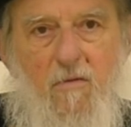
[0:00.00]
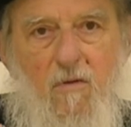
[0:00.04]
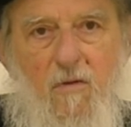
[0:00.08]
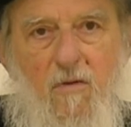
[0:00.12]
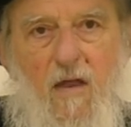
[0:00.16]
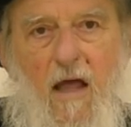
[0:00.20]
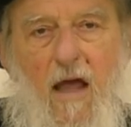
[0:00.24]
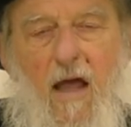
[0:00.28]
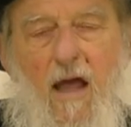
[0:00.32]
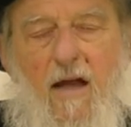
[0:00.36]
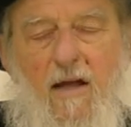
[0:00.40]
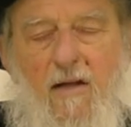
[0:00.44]

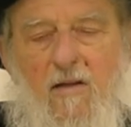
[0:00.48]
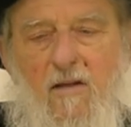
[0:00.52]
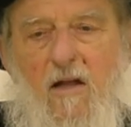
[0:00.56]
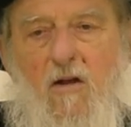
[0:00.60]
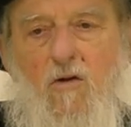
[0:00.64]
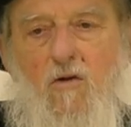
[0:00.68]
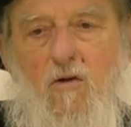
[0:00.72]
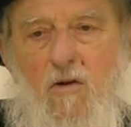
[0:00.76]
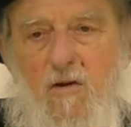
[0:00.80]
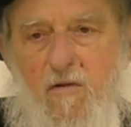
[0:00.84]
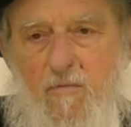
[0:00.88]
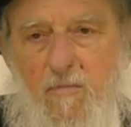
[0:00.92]
the egg that
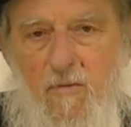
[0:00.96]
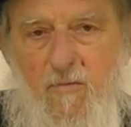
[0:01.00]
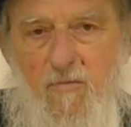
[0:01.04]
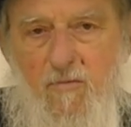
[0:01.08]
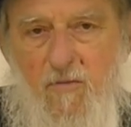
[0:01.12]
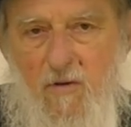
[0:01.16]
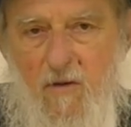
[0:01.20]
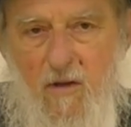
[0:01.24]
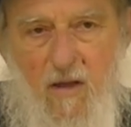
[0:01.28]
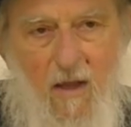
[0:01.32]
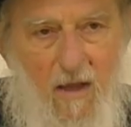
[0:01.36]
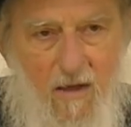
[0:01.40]
could have been
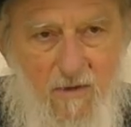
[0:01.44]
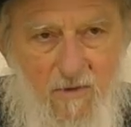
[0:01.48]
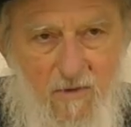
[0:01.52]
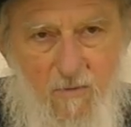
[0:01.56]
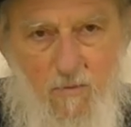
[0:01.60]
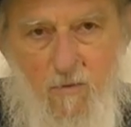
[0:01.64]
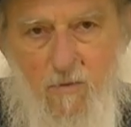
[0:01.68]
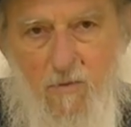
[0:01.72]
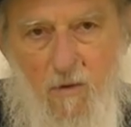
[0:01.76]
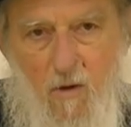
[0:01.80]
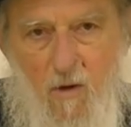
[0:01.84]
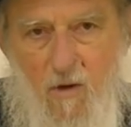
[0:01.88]
fertilized
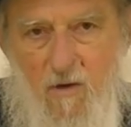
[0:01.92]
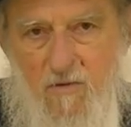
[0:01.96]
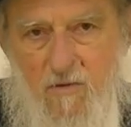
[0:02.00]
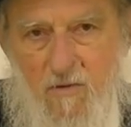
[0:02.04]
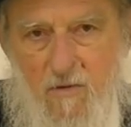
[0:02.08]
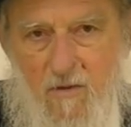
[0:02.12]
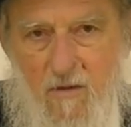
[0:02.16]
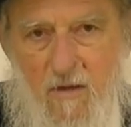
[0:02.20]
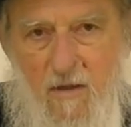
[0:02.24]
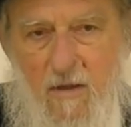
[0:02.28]
was lost.